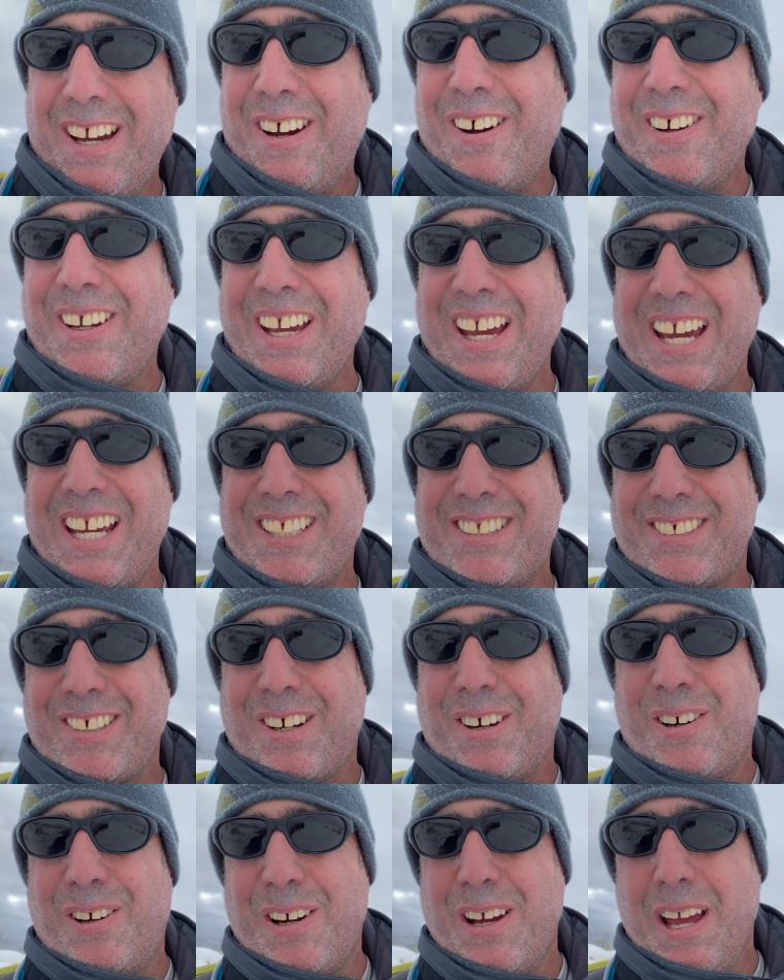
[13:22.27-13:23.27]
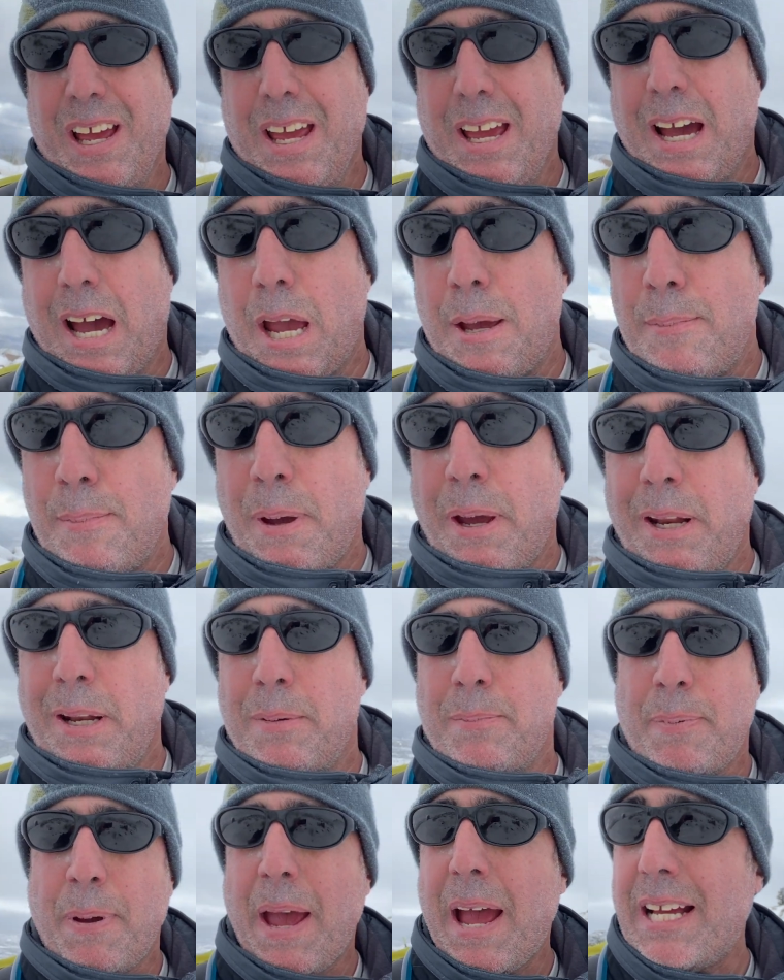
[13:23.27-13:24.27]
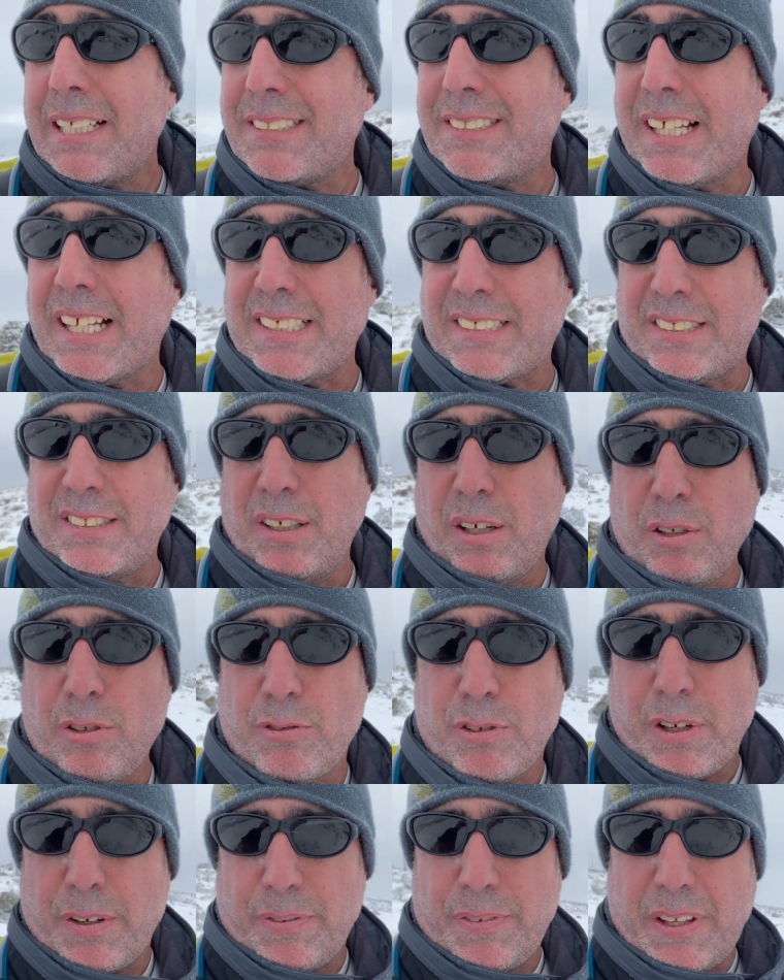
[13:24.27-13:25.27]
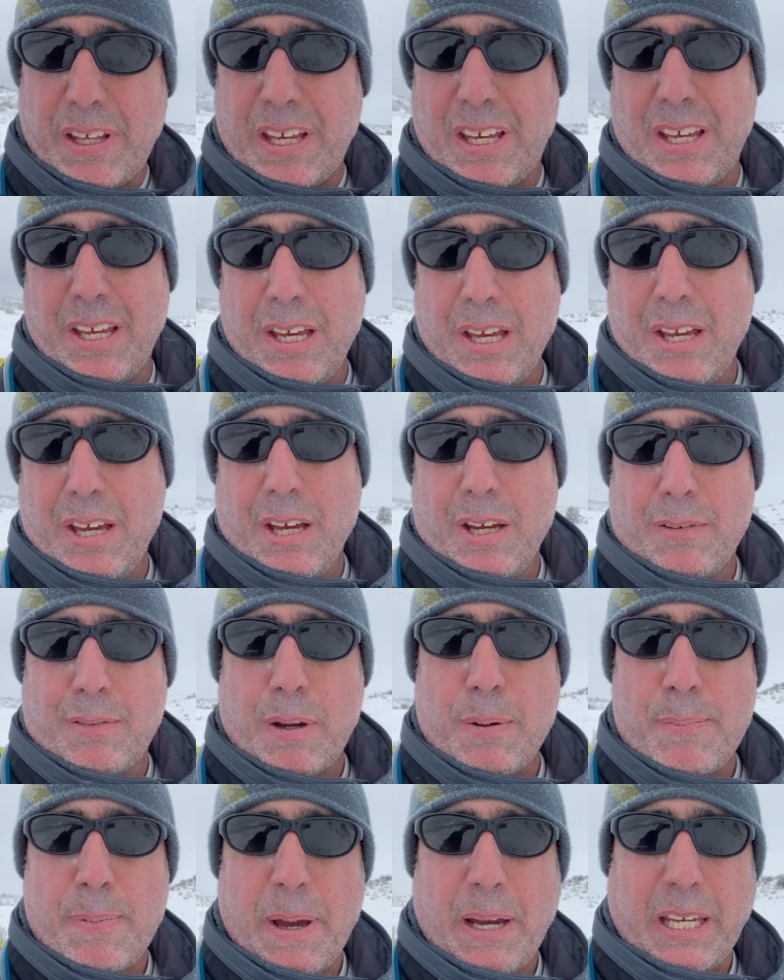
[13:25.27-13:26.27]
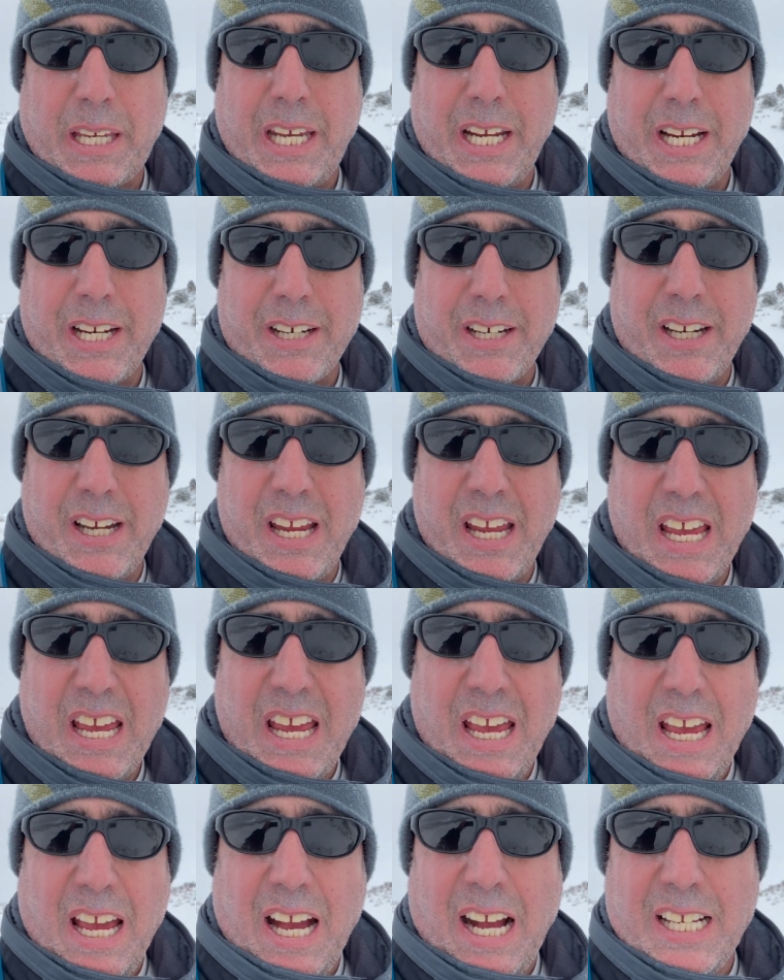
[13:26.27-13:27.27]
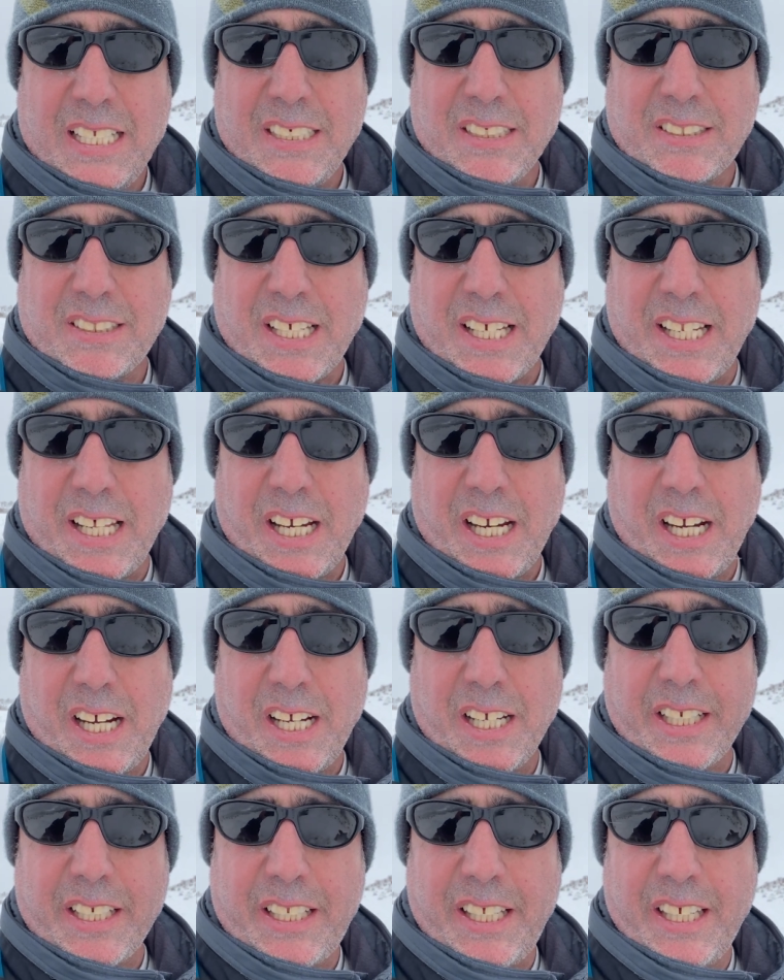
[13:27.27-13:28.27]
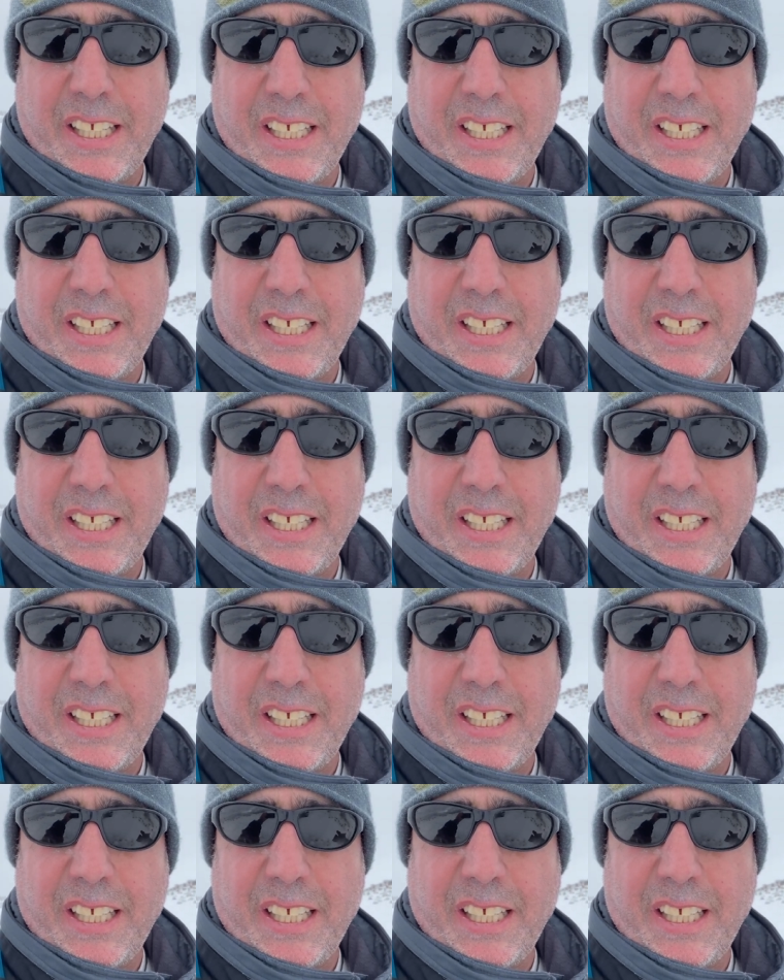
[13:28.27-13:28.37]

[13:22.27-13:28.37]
Okay, so I made it past that snowdrift right back here. I just kind of hiked